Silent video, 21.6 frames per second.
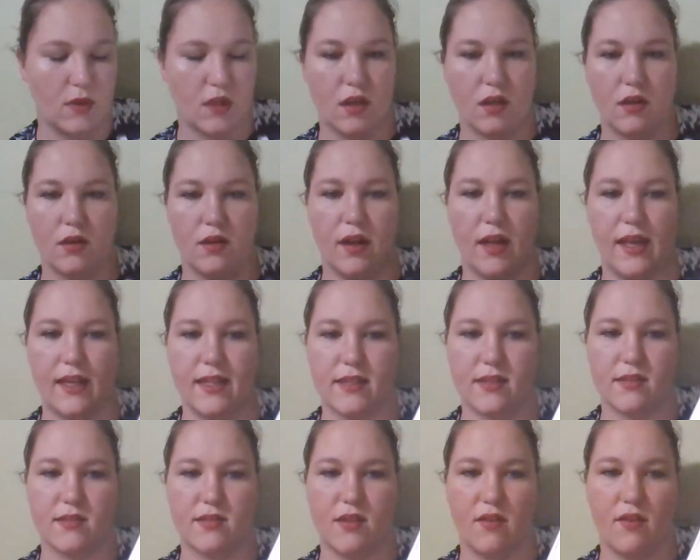All right,
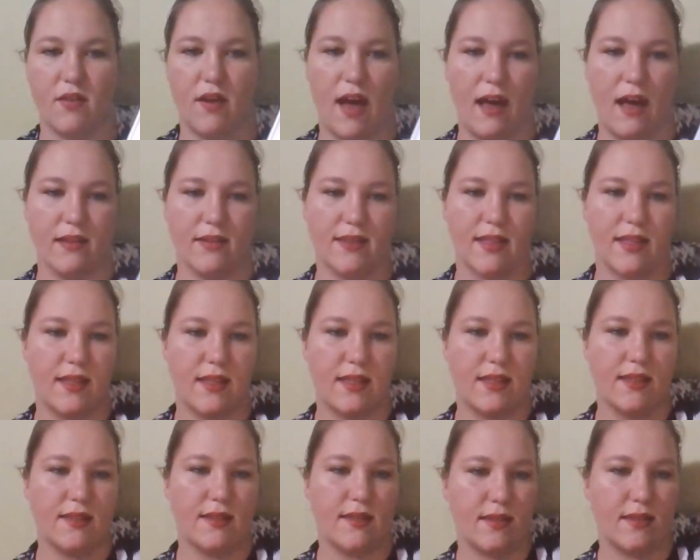so I'll set
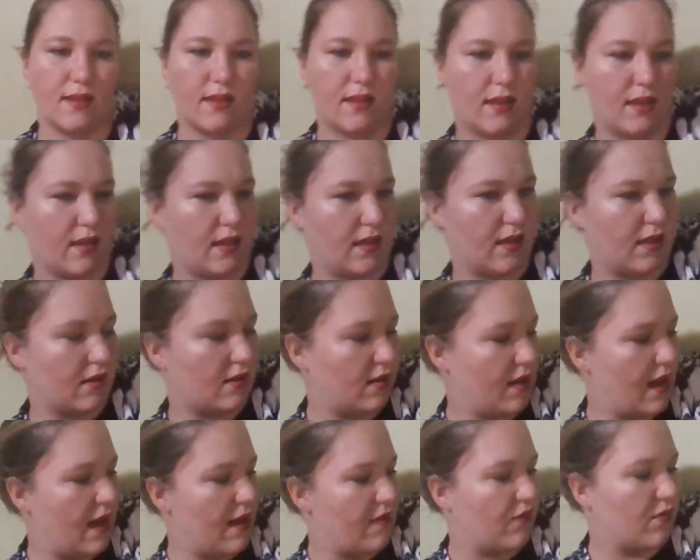this
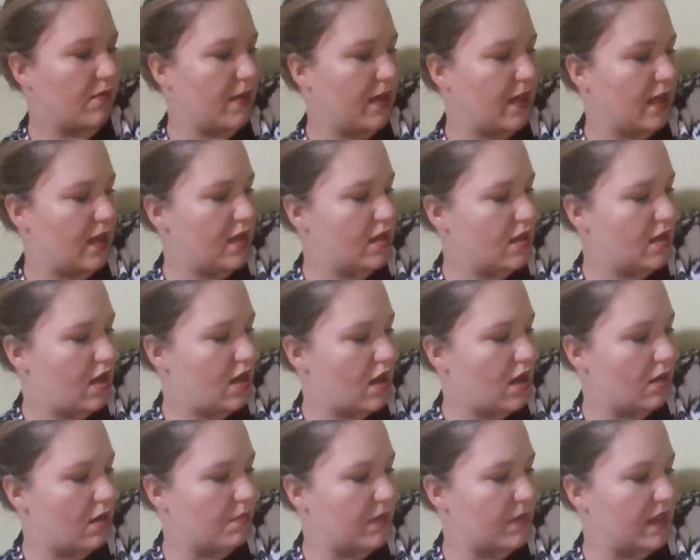here. Everybody can
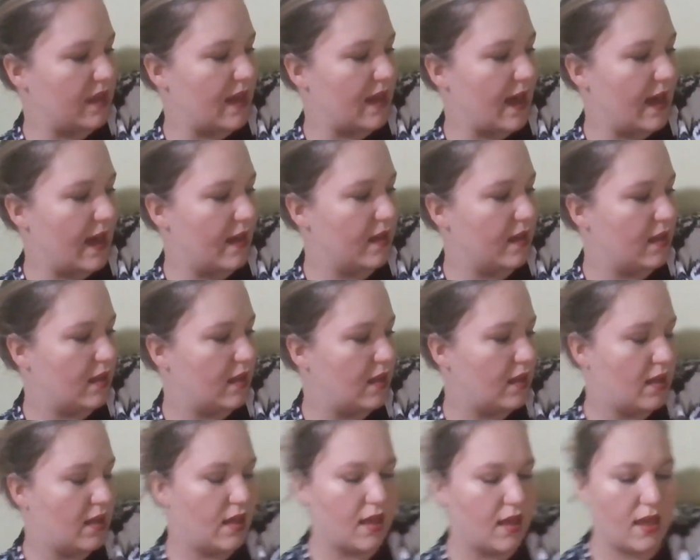copy that.
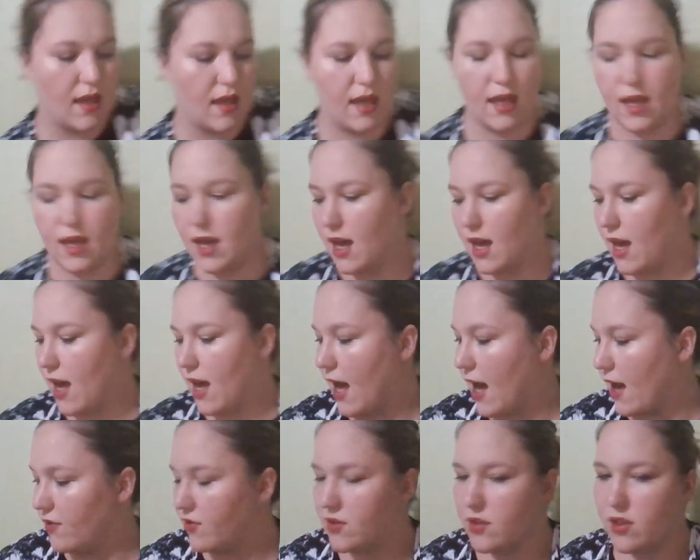
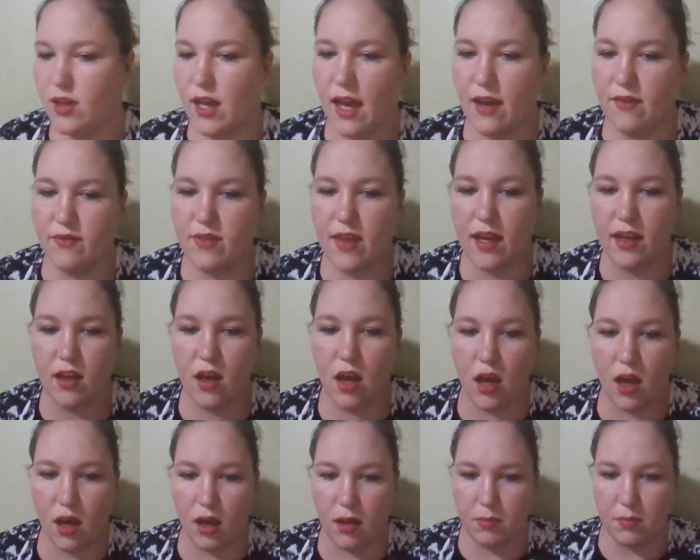After you have that
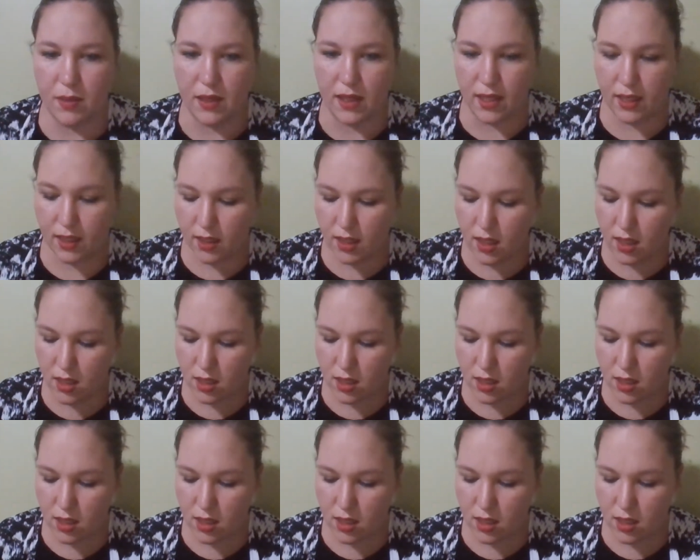copied,